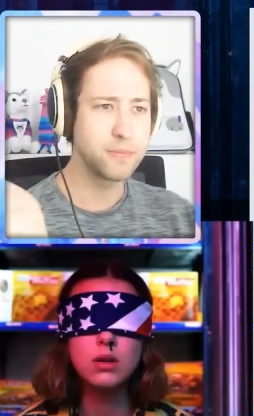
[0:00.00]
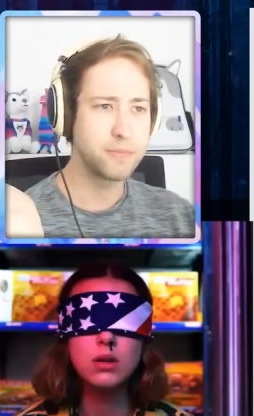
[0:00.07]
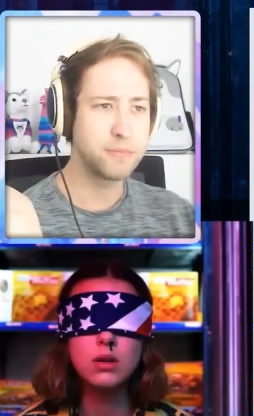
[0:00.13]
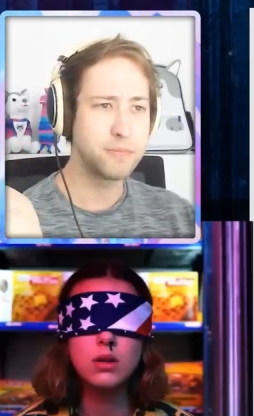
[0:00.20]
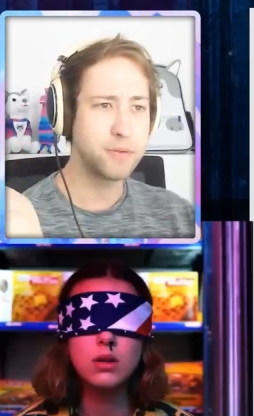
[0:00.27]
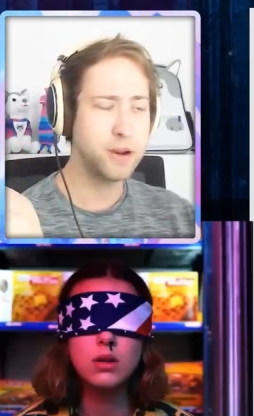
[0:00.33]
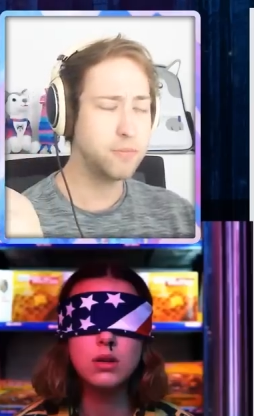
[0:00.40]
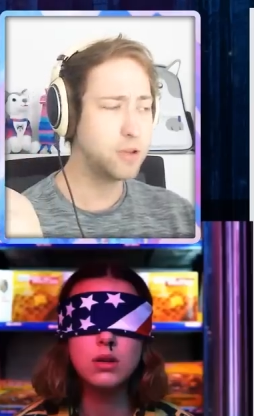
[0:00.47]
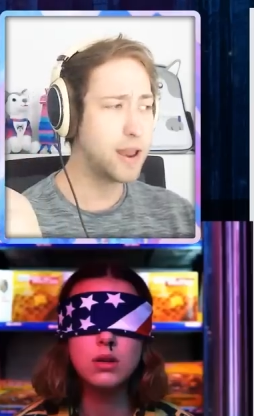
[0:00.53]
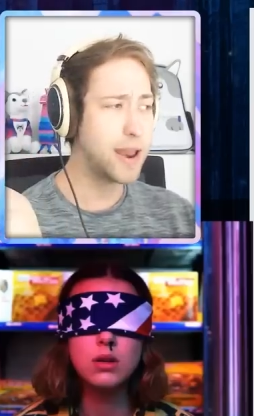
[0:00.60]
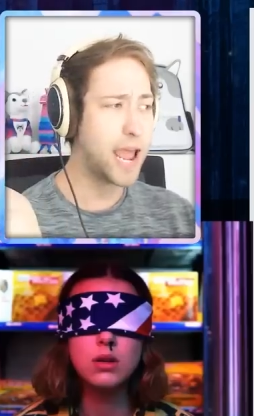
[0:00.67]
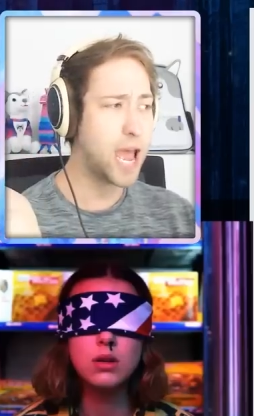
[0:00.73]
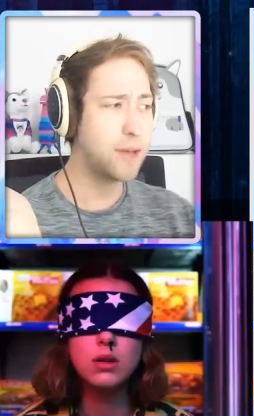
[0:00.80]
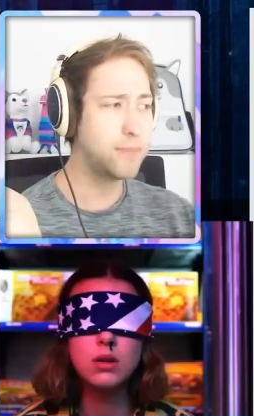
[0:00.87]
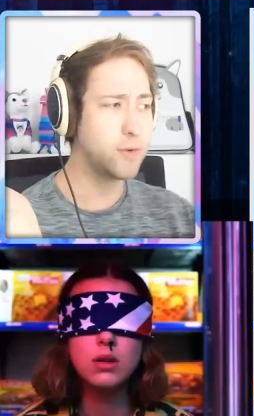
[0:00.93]
Speaker 1: But I'm kind of
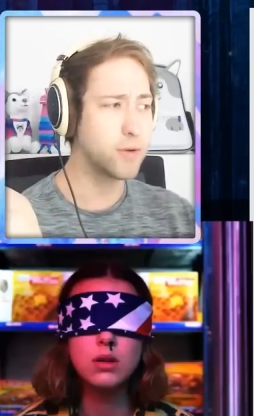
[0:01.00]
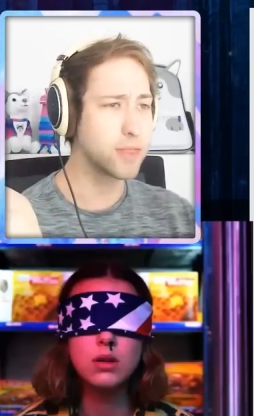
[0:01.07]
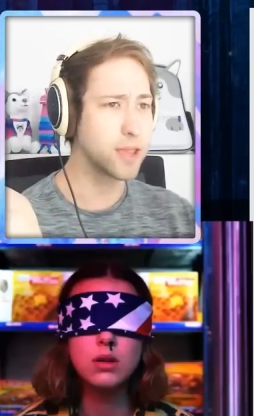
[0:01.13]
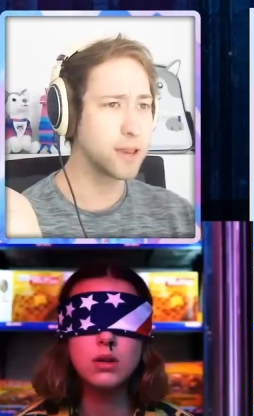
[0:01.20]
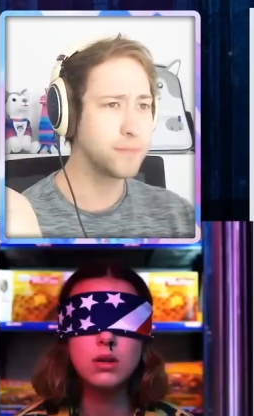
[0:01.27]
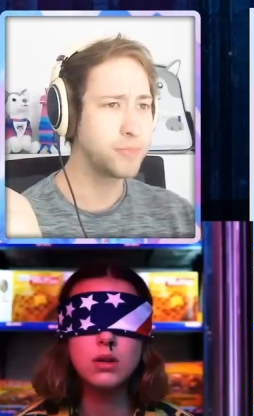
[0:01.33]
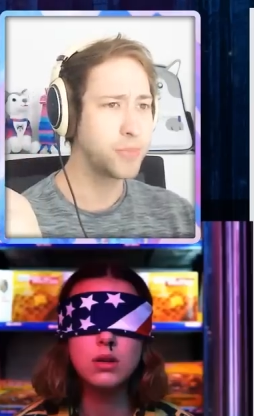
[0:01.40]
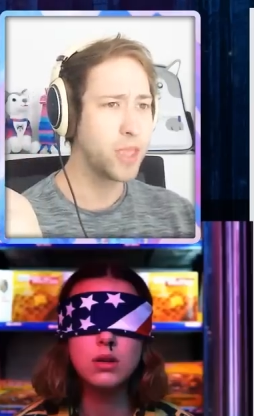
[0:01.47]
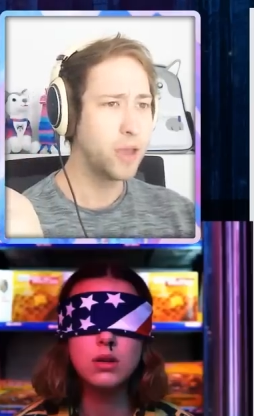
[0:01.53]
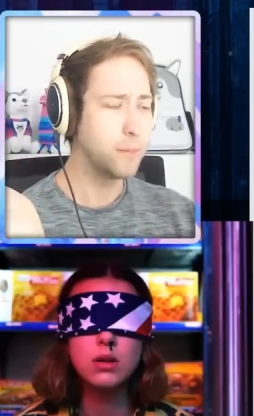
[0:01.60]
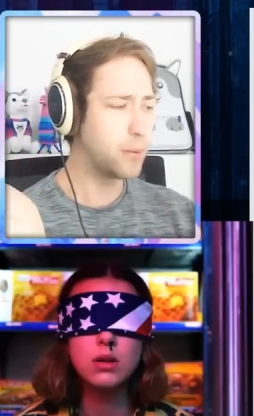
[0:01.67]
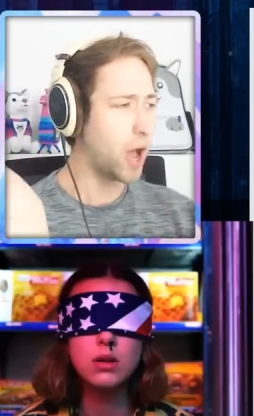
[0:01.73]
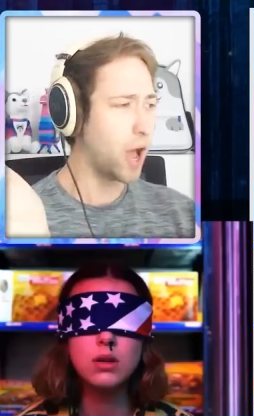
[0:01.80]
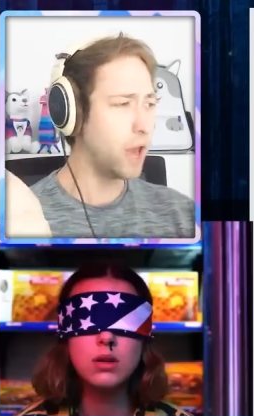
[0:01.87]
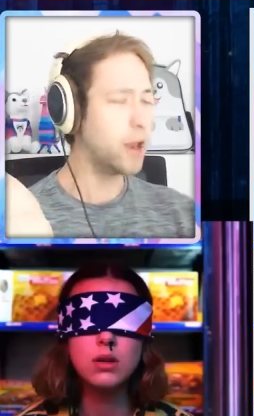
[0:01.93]
happy with it.
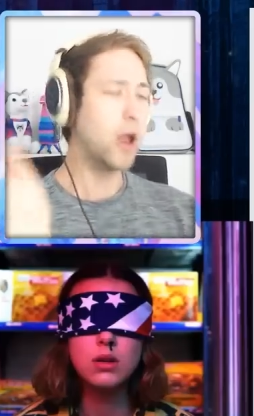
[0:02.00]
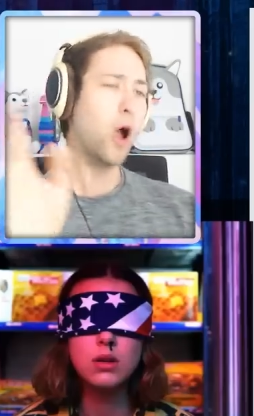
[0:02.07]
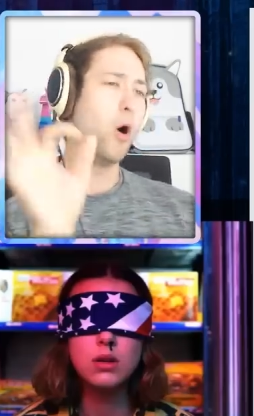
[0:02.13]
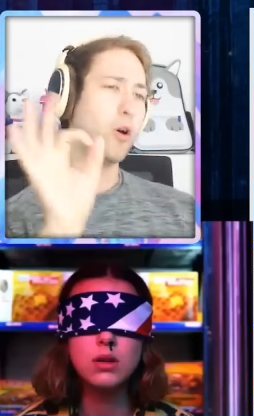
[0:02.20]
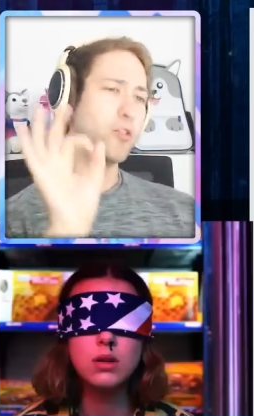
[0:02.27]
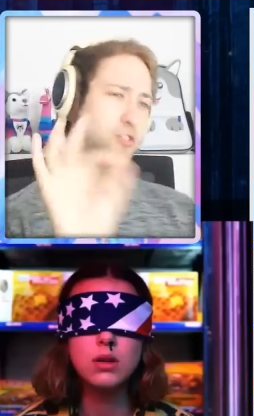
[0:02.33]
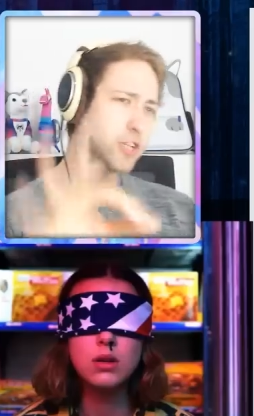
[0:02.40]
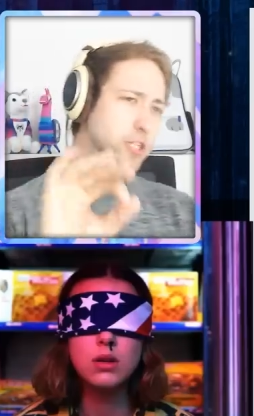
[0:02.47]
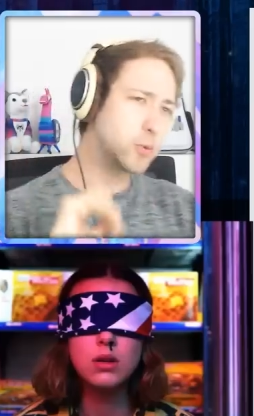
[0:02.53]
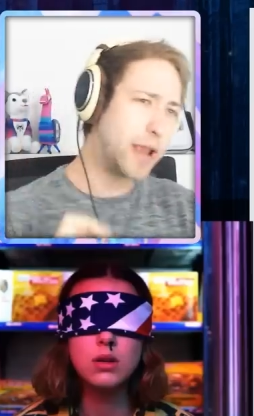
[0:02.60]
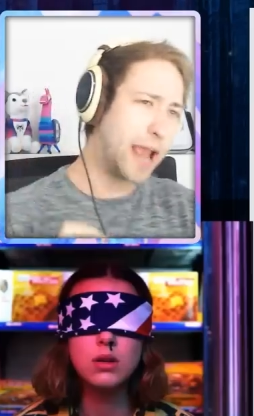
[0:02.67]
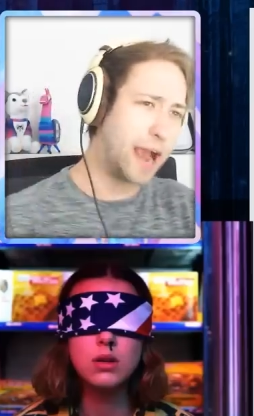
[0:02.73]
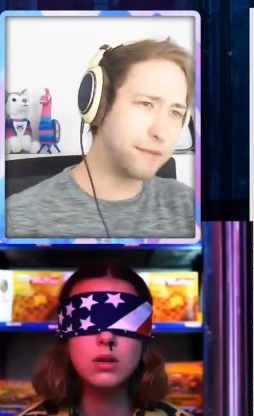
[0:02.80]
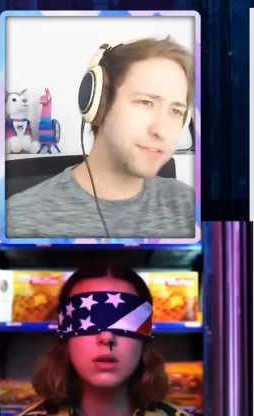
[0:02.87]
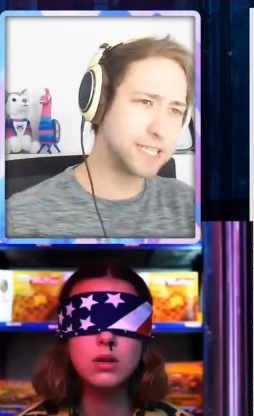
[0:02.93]
But since we
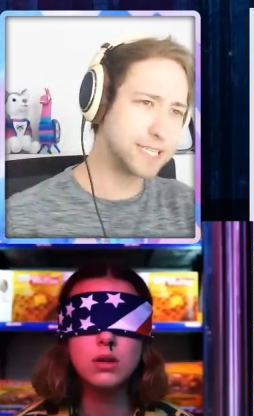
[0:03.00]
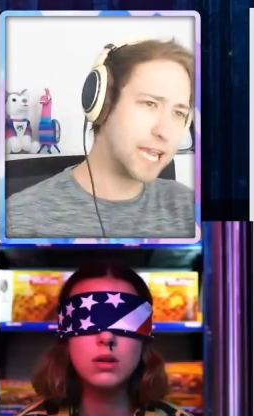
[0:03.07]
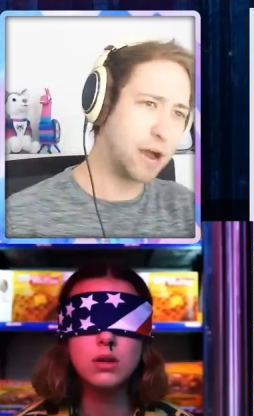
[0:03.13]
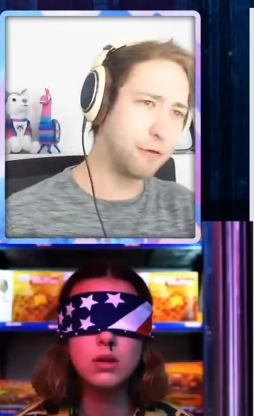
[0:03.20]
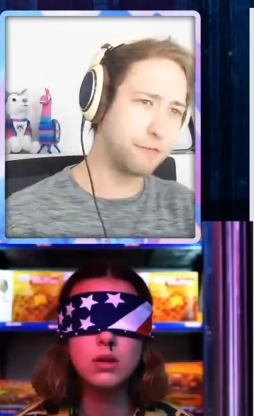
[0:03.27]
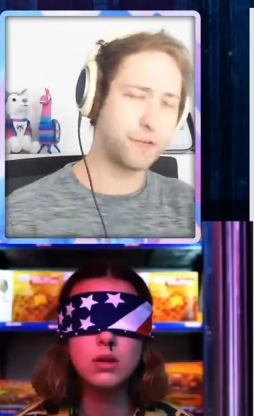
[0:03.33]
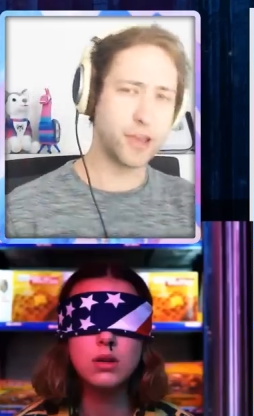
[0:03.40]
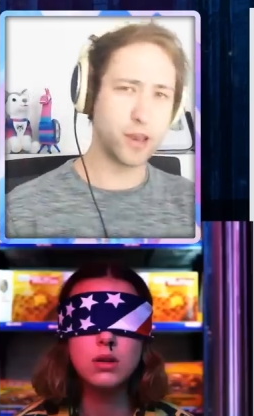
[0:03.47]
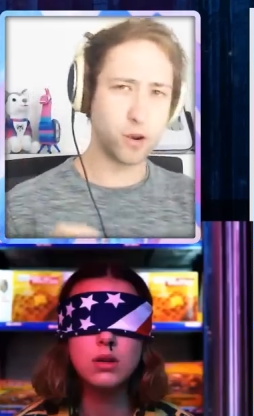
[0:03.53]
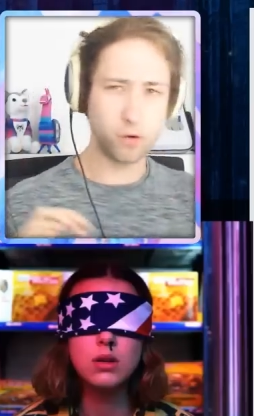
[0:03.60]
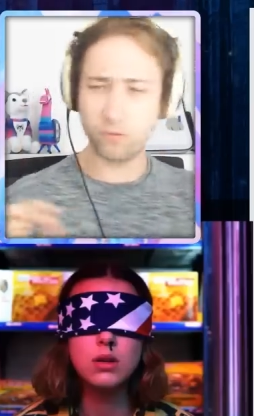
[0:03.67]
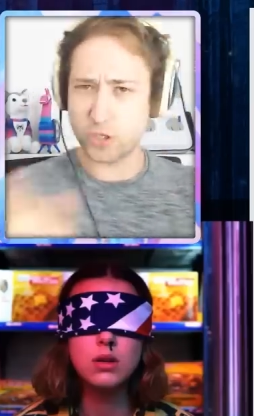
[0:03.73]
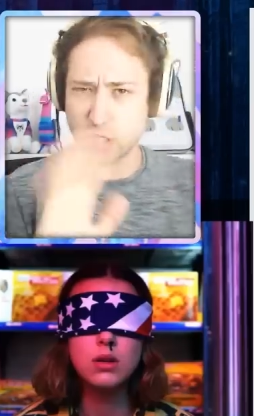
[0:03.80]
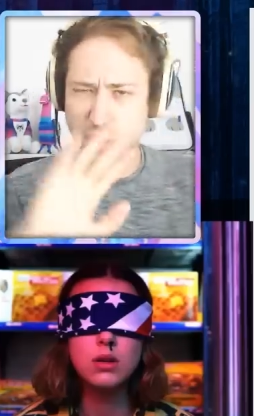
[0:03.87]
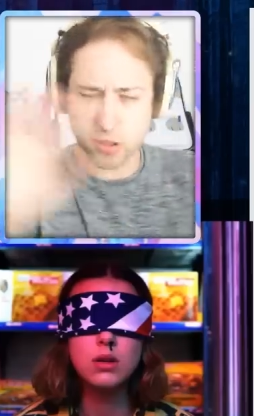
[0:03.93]
have this outfit just